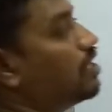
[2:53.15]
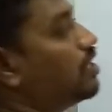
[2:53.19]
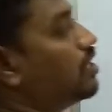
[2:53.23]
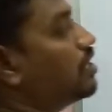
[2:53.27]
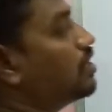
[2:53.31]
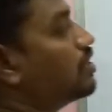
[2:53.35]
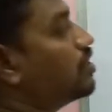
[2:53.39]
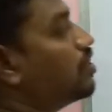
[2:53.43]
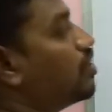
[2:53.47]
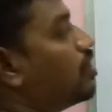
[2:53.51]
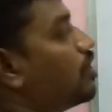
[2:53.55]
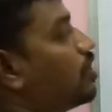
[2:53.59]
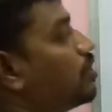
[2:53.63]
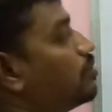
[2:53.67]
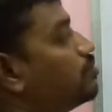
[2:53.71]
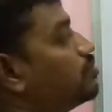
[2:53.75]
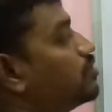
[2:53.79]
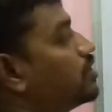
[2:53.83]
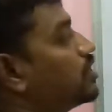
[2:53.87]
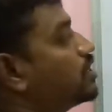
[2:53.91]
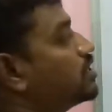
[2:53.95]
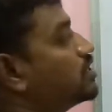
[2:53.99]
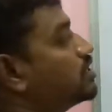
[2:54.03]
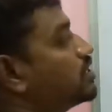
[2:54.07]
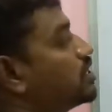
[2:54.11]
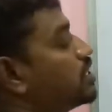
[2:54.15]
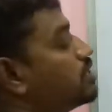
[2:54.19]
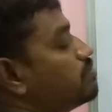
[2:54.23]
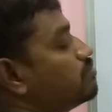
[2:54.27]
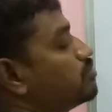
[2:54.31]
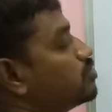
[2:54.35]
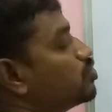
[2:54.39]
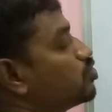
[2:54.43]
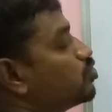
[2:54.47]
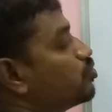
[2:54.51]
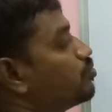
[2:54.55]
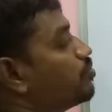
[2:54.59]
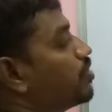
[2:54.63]
the object
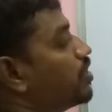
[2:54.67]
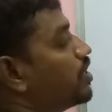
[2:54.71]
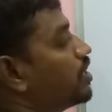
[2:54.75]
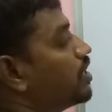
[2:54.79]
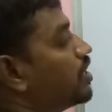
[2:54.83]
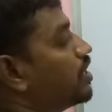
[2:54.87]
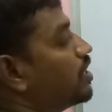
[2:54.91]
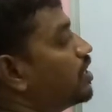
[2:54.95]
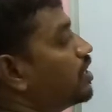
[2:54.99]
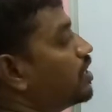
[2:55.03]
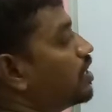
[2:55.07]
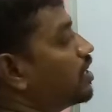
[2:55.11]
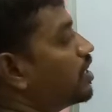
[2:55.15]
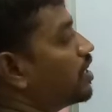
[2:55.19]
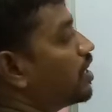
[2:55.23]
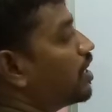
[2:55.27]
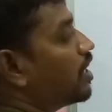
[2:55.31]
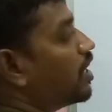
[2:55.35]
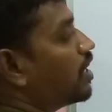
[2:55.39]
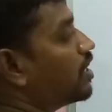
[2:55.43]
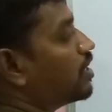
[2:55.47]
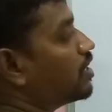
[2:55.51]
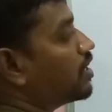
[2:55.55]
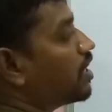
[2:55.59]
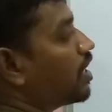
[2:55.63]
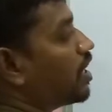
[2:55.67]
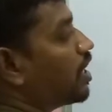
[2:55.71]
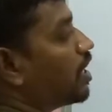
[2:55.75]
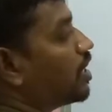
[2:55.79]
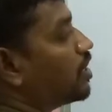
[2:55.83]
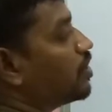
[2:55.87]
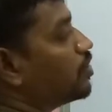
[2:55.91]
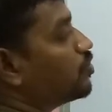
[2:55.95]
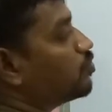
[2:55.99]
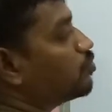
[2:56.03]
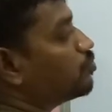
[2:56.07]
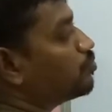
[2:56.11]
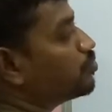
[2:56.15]
seems to be at
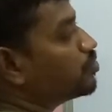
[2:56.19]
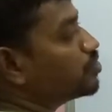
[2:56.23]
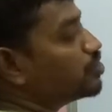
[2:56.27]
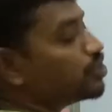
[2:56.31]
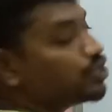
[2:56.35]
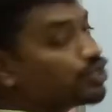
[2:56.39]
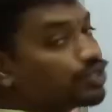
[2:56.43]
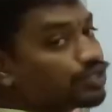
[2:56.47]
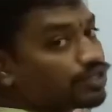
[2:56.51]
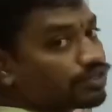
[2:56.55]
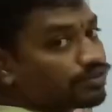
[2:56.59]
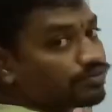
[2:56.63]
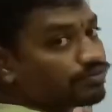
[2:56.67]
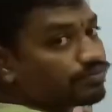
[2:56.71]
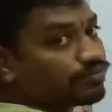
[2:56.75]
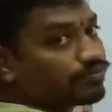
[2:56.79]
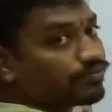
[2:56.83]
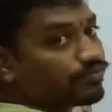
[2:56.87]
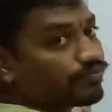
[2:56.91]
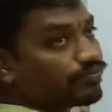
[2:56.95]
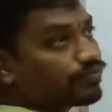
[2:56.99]
I2 position.